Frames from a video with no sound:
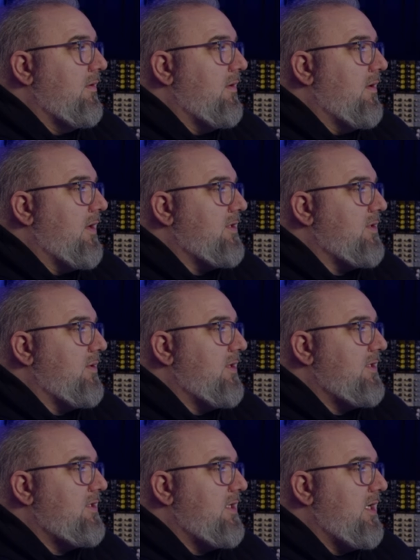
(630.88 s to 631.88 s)
All right, so
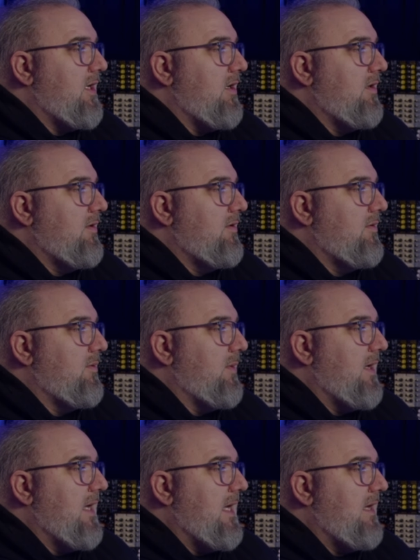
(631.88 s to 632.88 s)
this here
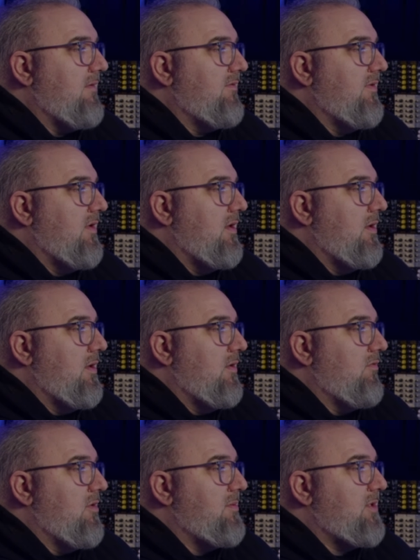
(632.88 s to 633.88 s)
we have
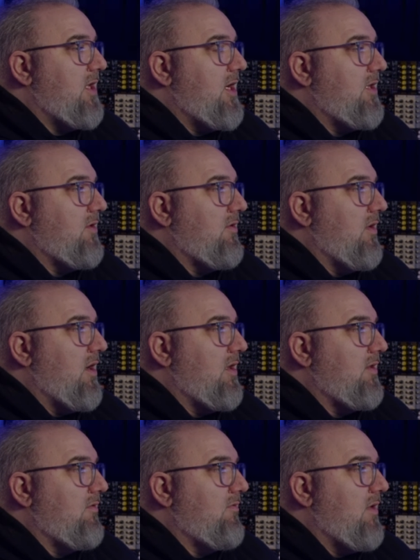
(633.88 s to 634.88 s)
rim slide on
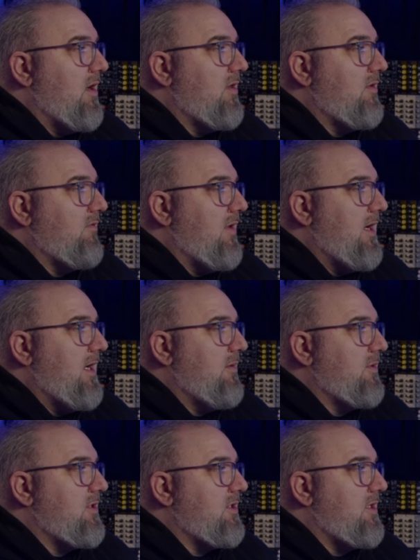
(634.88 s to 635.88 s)
the right,
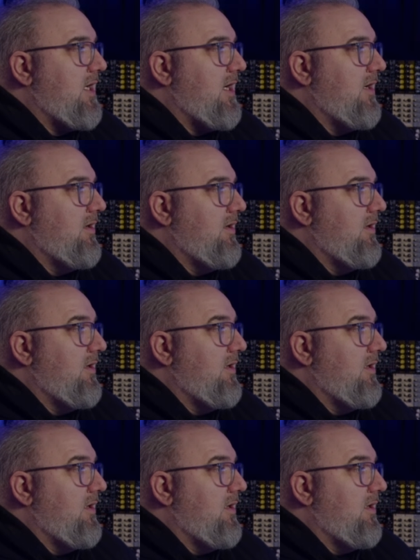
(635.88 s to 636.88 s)
which is there,
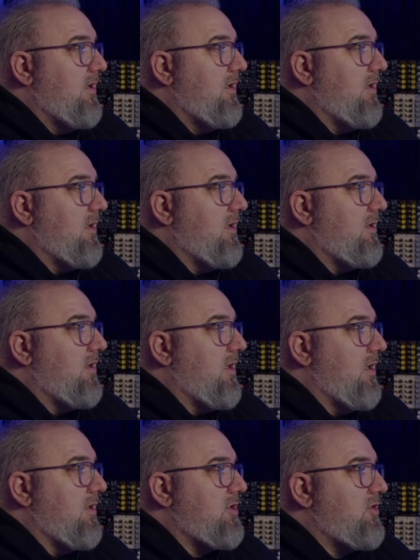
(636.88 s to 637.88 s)

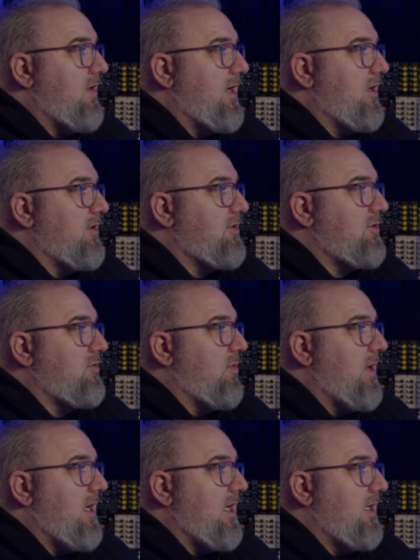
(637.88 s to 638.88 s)
and striker
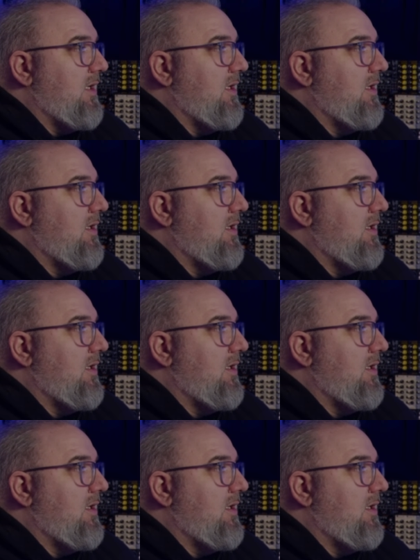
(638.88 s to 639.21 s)
suede.